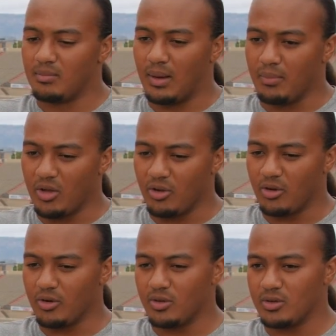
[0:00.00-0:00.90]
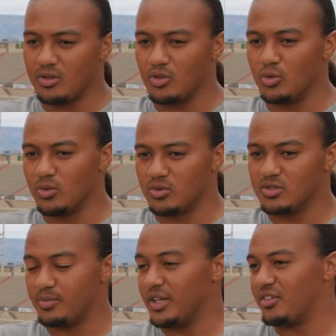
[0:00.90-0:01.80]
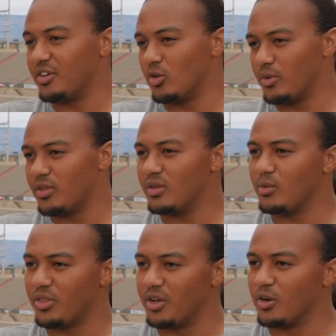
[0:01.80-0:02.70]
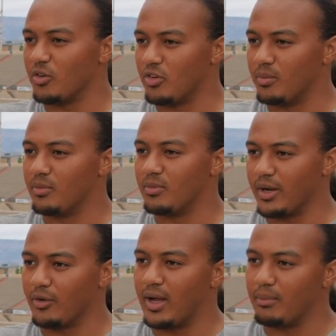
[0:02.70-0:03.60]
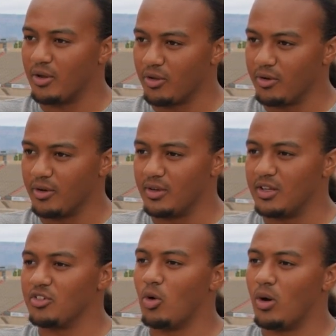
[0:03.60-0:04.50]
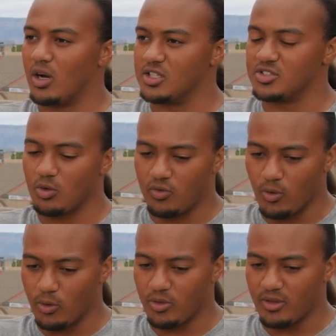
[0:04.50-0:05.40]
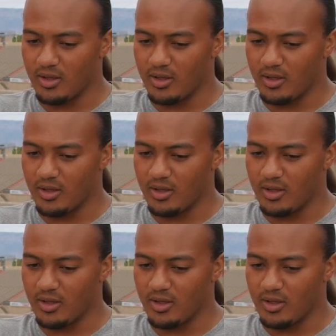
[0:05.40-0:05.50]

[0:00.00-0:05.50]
my mother, who has been instilled within her from my grandmother, and so on and so forth.